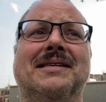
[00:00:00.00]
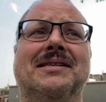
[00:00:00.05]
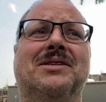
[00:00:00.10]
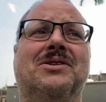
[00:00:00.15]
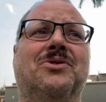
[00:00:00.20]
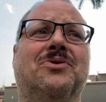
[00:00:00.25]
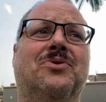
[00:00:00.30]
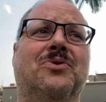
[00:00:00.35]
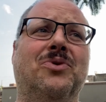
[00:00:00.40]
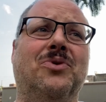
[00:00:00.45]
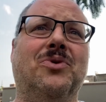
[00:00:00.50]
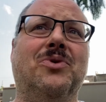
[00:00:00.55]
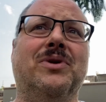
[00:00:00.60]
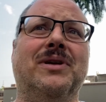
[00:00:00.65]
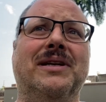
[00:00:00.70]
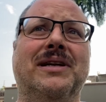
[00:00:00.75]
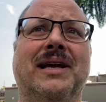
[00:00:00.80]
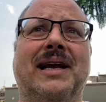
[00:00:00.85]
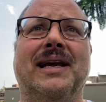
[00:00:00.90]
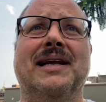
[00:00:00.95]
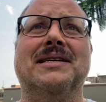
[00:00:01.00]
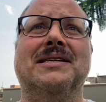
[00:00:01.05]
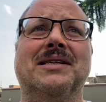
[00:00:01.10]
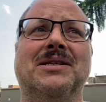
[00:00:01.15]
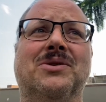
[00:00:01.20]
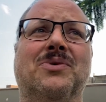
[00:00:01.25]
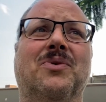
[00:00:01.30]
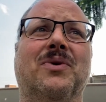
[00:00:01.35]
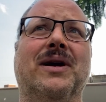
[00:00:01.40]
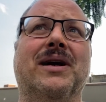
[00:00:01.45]
is to rule in
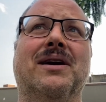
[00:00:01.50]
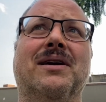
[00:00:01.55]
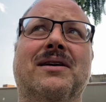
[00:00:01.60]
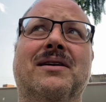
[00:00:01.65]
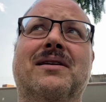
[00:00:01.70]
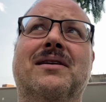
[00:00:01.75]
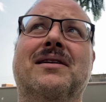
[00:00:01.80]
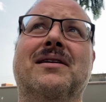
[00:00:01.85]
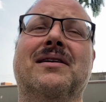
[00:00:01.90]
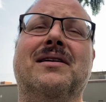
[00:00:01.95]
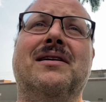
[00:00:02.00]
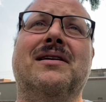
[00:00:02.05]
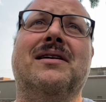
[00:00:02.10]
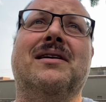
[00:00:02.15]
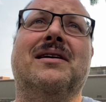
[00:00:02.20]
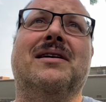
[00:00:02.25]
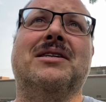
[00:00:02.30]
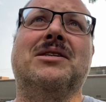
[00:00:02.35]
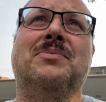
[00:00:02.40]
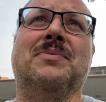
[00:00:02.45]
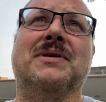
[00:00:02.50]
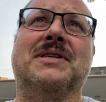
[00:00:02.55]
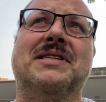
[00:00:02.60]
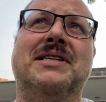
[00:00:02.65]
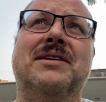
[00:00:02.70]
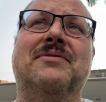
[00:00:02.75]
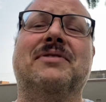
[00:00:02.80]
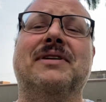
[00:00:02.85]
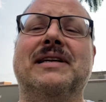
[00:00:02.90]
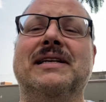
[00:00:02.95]
cases where
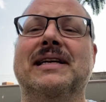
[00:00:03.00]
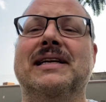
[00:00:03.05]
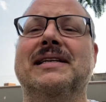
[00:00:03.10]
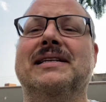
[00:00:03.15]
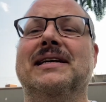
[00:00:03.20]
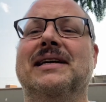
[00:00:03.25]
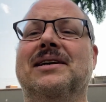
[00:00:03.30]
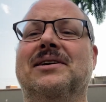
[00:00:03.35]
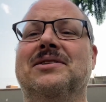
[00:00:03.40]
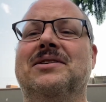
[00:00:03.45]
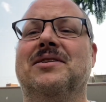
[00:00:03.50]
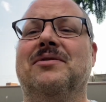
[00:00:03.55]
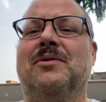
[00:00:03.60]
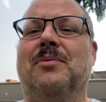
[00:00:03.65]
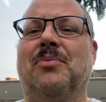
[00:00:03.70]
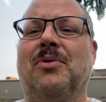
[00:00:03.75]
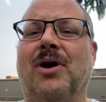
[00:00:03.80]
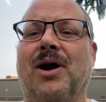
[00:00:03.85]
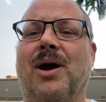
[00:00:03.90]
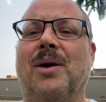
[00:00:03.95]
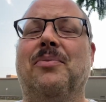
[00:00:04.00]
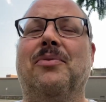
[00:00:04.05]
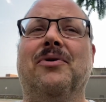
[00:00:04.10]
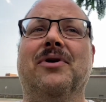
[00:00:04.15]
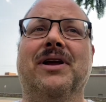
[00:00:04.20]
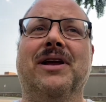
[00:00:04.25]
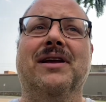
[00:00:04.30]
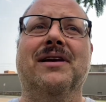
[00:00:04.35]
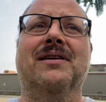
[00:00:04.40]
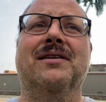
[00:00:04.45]
specific details of a
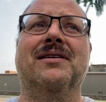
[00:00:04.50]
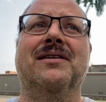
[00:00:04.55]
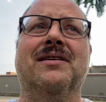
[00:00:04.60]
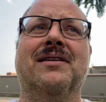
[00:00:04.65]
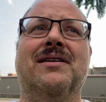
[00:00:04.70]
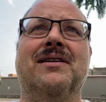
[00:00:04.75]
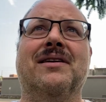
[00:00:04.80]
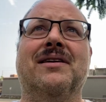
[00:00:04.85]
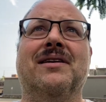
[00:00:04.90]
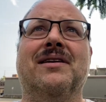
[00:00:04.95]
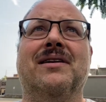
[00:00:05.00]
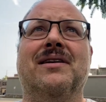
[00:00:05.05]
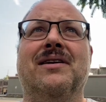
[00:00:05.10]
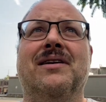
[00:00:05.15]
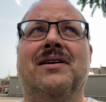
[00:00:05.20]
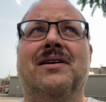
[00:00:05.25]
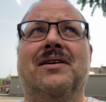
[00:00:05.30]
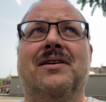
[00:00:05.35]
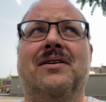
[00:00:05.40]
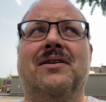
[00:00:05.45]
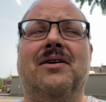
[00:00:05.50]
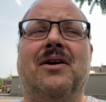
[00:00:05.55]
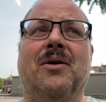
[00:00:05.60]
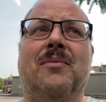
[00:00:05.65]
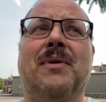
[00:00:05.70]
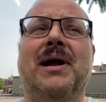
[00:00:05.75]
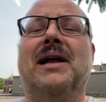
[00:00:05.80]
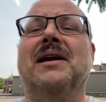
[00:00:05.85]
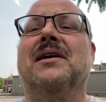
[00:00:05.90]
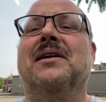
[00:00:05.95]
property are
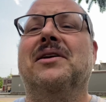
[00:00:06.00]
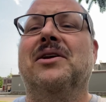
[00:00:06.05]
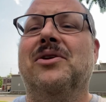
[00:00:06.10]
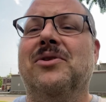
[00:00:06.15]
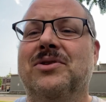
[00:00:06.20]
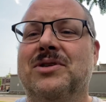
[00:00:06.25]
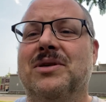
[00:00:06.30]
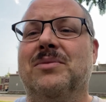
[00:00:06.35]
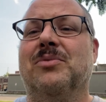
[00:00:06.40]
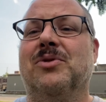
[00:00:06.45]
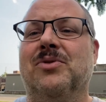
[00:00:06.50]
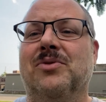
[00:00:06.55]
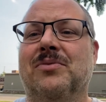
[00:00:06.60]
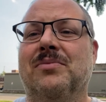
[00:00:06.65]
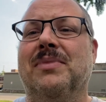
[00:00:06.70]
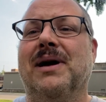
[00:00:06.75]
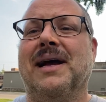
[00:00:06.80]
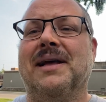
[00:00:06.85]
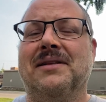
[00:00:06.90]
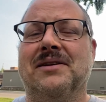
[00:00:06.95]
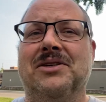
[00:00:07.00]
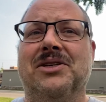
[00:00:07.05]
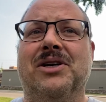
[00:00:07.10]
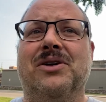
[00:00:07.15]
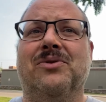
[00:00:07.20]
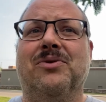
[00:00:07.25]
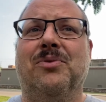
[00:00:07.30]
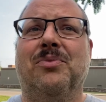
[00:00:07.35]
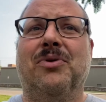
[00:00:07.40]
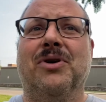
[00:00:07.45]
made unusable by the
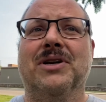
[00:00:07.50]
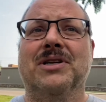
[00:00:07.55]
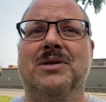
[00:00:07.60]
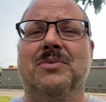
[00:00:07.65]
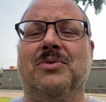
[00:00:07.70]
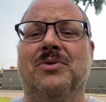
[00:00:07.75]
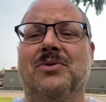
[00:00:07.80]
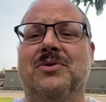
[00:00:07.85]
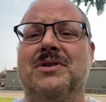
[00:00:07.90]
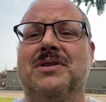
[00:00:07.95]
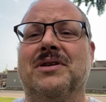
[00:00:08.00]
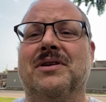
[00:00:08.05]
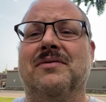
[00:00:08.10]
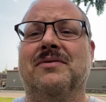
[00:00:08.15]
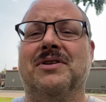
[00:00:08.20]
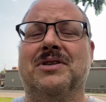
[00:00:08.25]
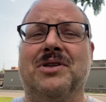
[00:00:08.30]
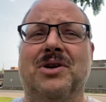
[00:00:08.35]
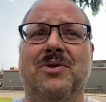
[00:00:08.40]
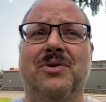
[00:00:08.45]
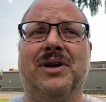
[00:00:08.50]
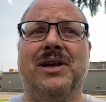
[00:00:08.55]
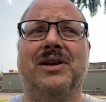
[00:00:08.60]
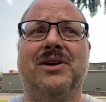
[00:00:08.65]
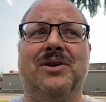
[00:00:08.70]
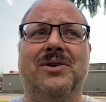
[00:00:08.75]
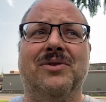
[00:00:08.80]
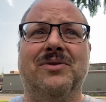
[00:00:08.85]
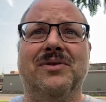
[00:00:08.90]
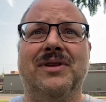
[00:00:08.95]
general principles of the zoning
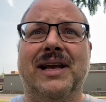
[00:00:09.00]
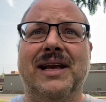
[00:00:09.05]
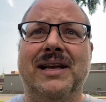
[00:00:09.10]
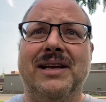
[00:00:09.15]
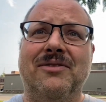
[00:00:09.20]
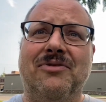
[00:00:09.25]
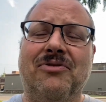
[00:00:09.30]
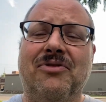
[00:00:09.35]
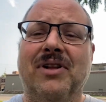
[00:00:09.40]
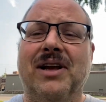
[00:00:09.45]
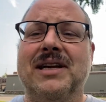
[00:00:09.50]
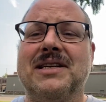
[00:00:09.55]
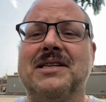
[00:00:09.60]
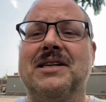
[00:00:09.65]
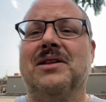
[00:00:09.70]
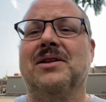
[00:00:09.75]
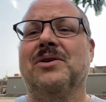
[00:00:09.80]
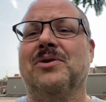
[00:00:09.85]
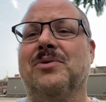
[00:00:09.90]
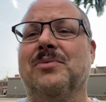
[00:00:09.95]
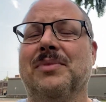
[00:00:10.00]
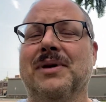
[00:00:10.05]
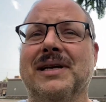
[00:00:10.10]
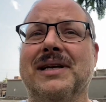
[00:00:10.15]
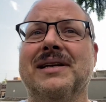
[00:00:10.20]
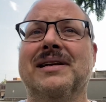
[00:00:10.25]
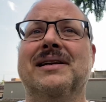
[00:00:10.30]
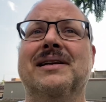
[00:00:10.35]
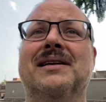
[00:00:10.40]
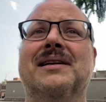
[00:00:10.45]
code. They can flex a little bit